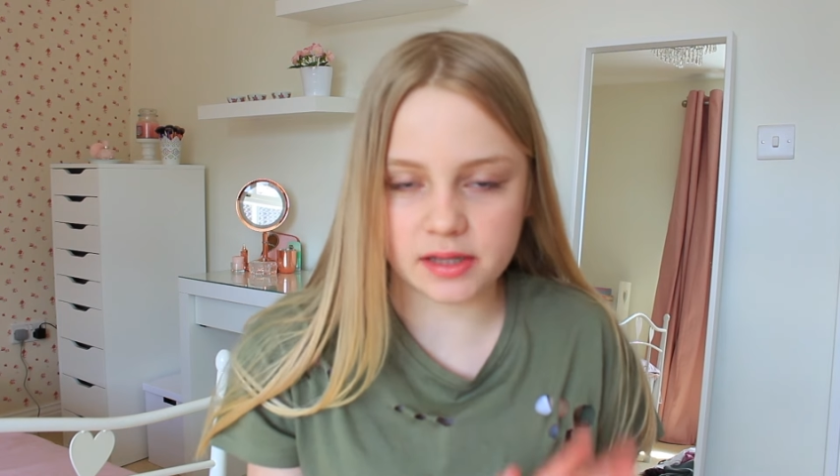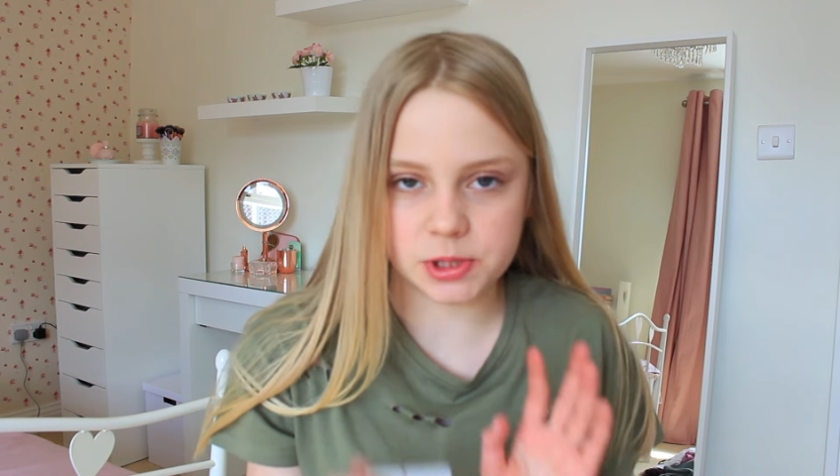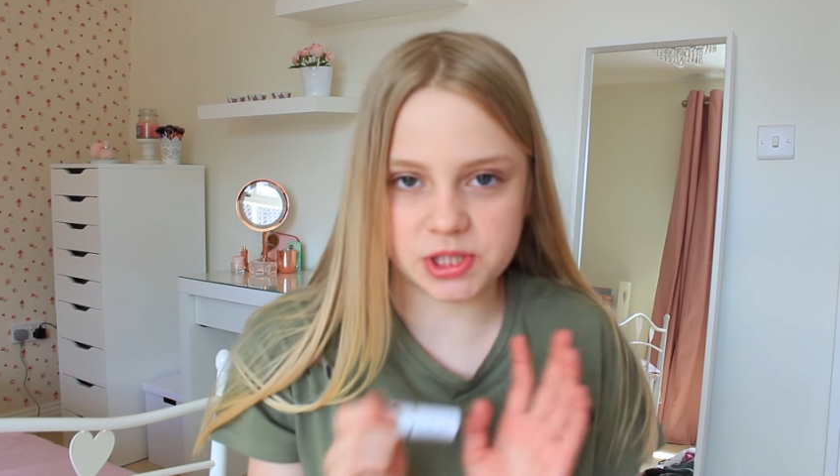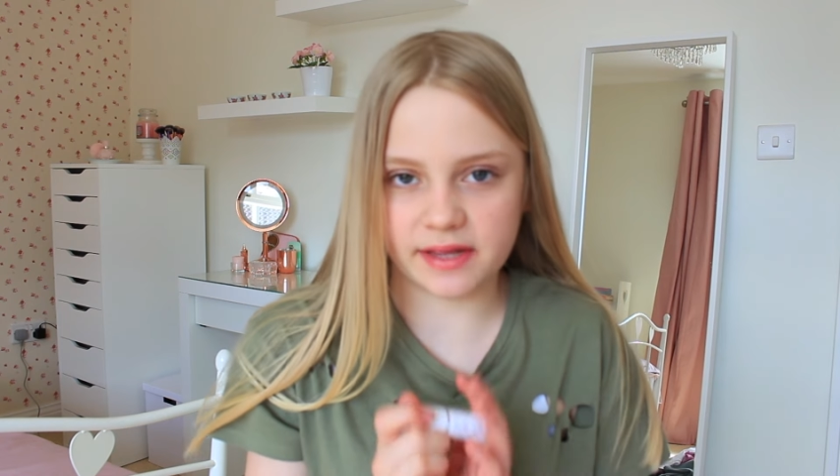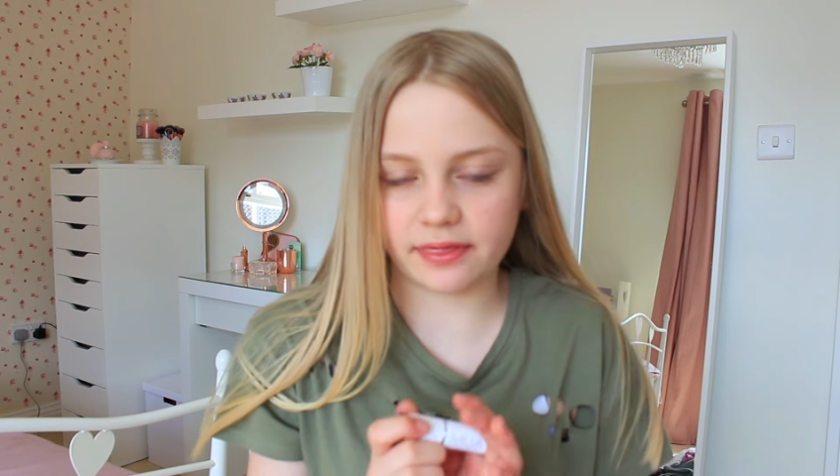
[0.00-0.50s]

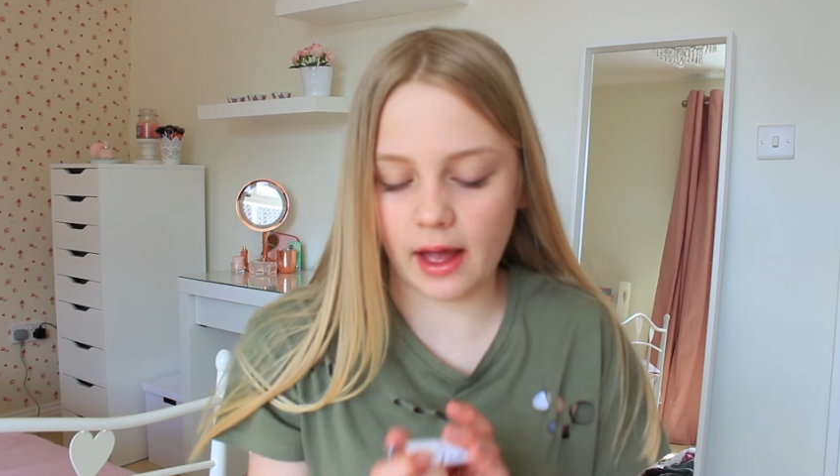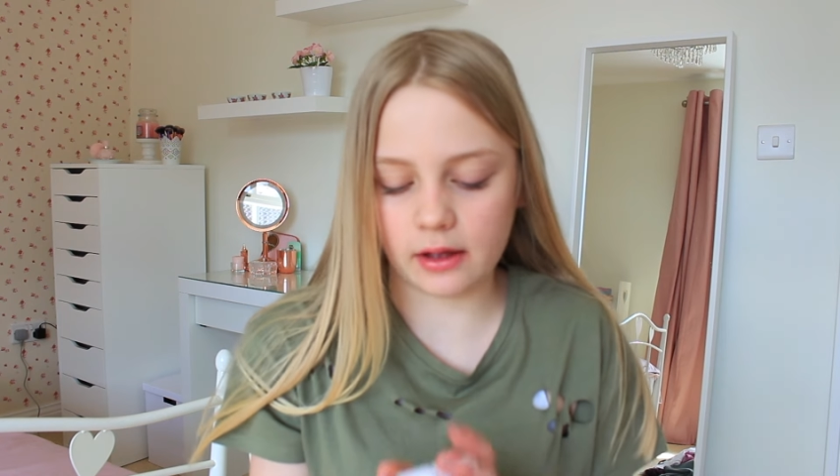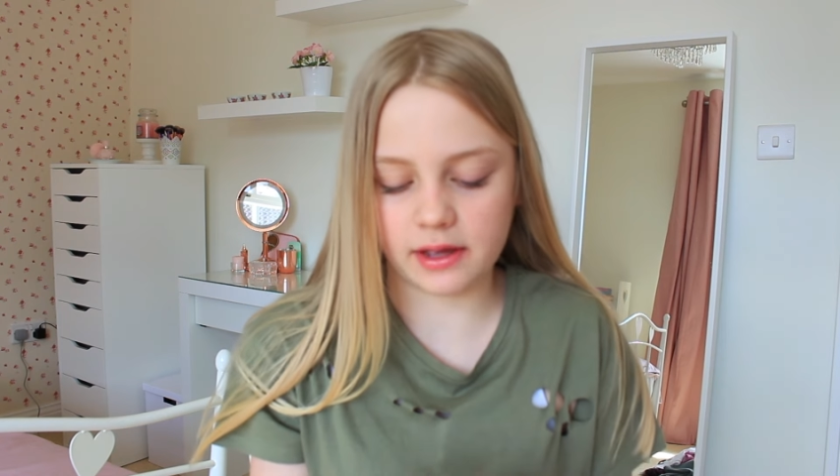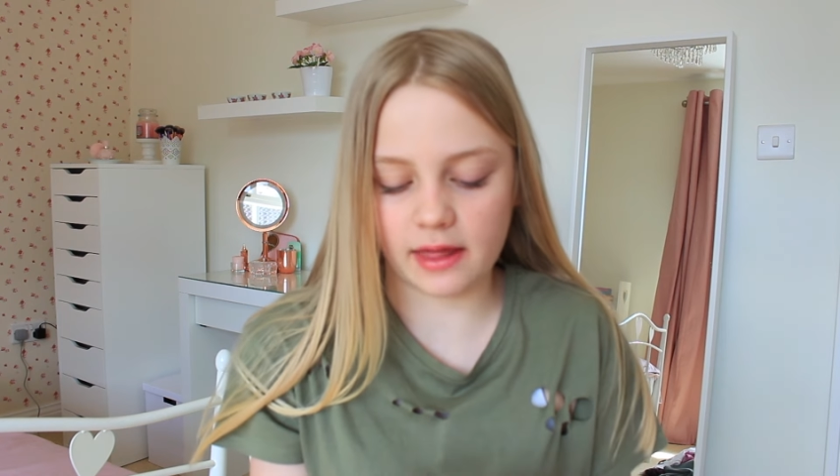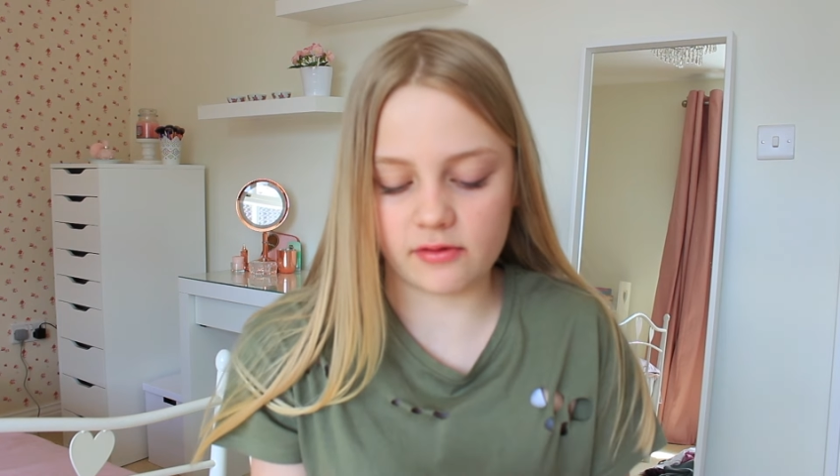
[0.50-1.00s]
and she said that
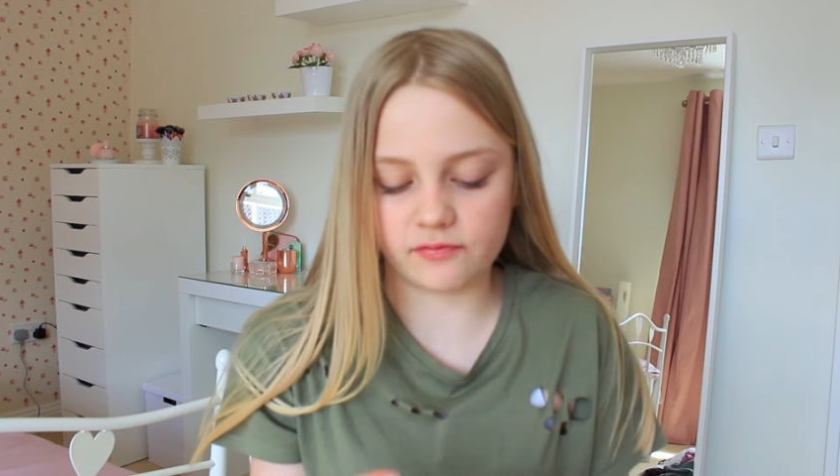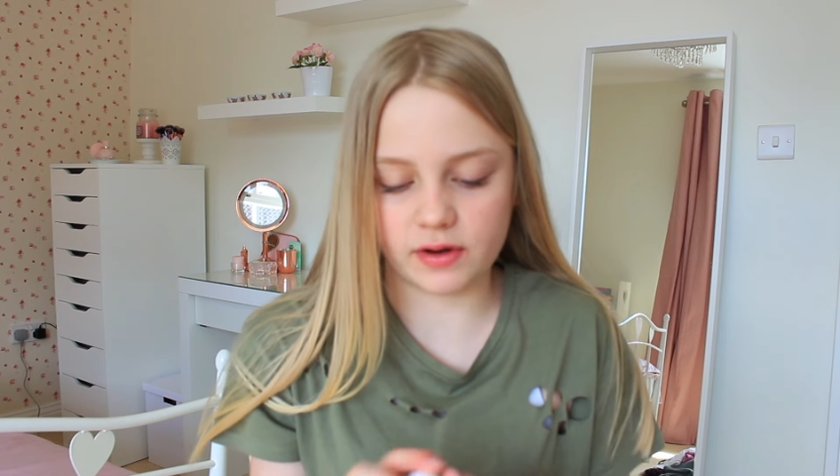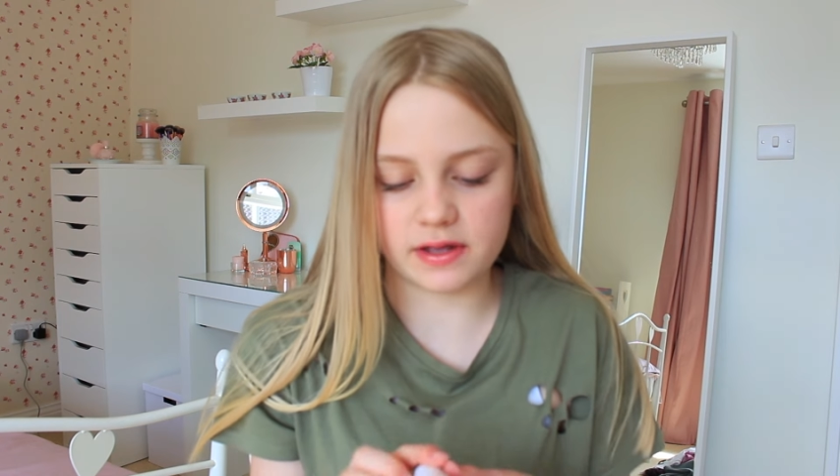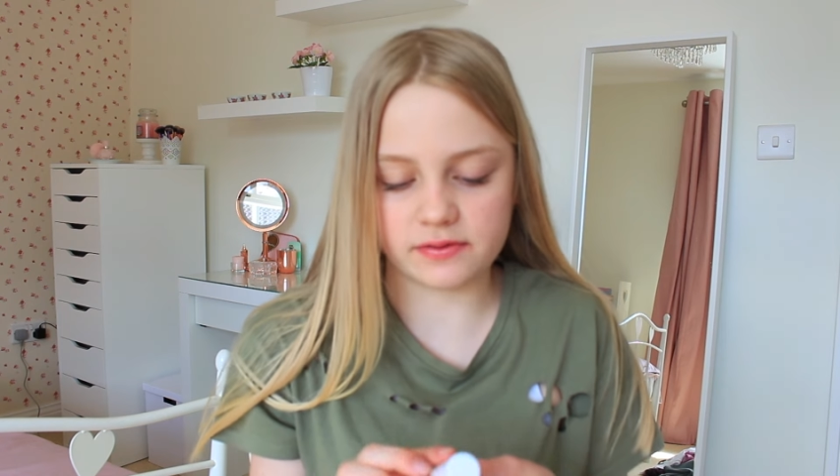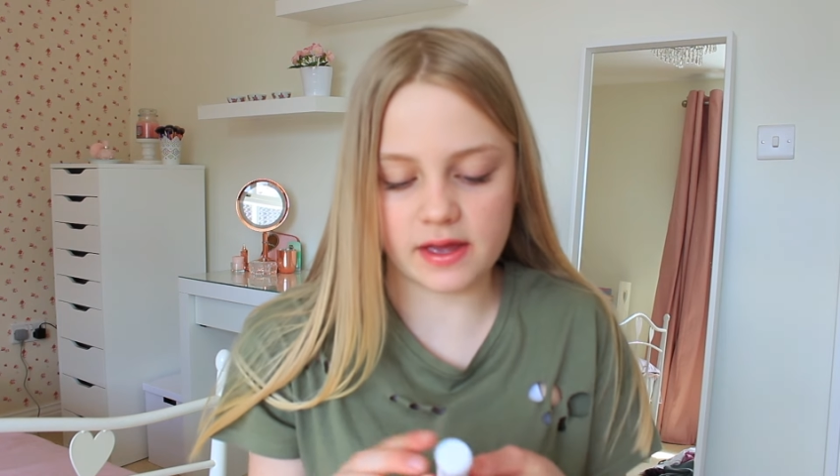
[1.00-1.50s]
I could get the
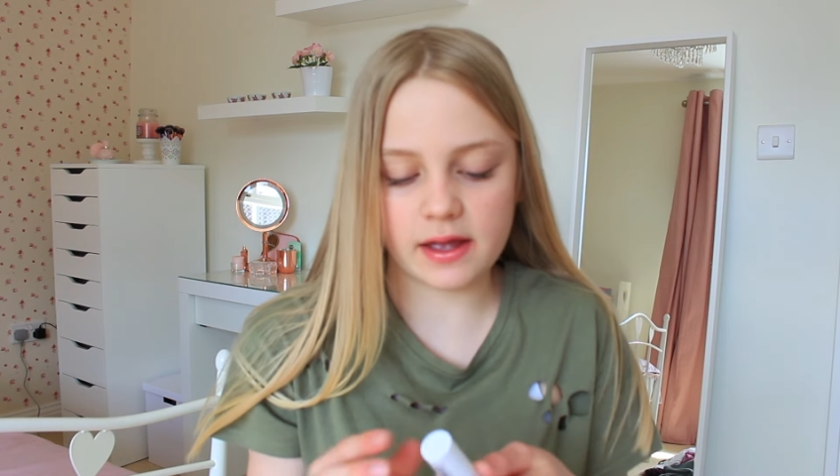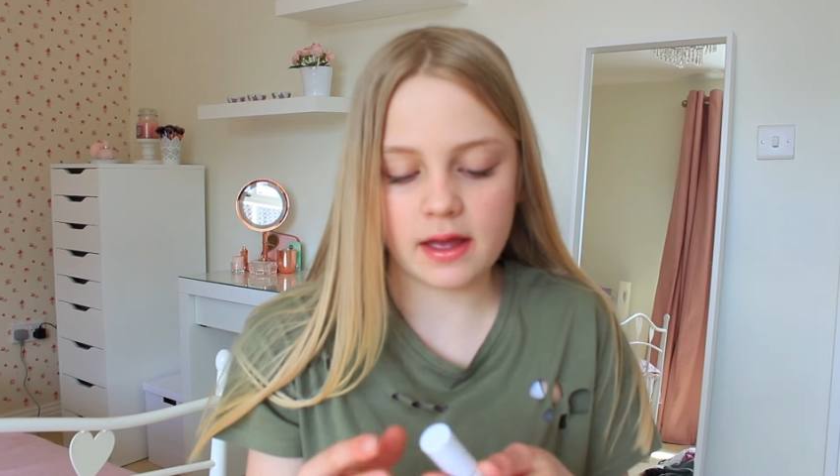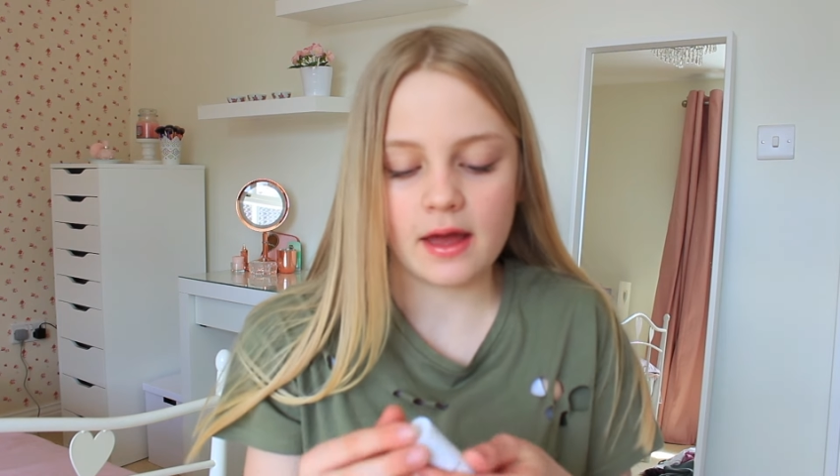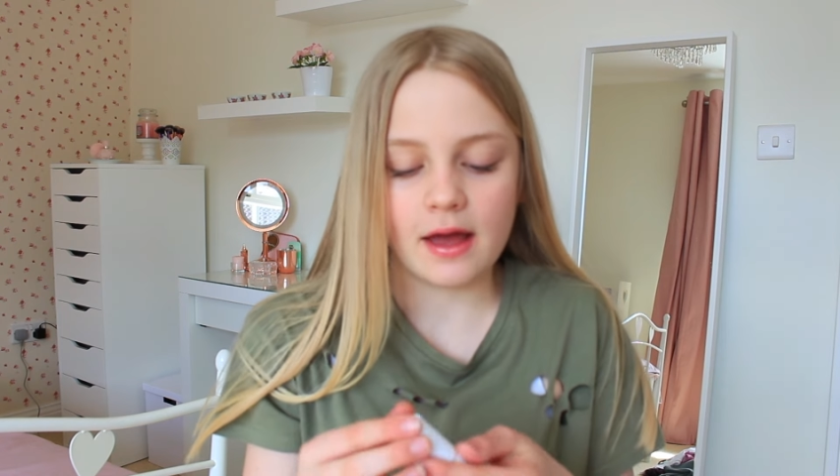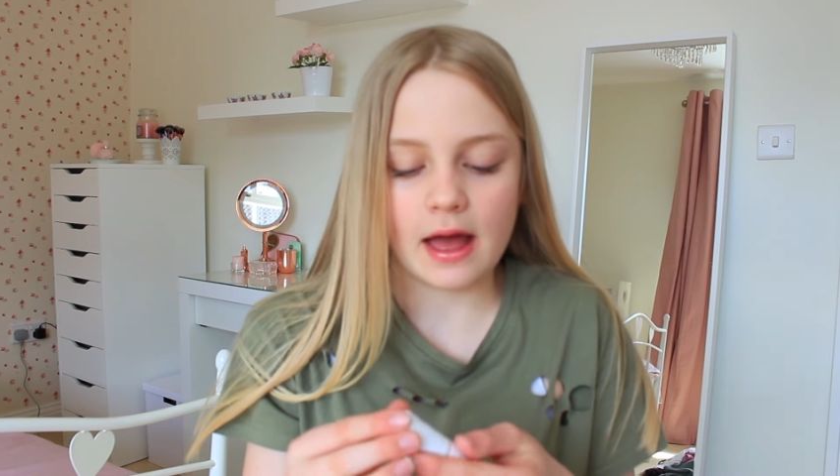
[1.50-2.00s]
free thing.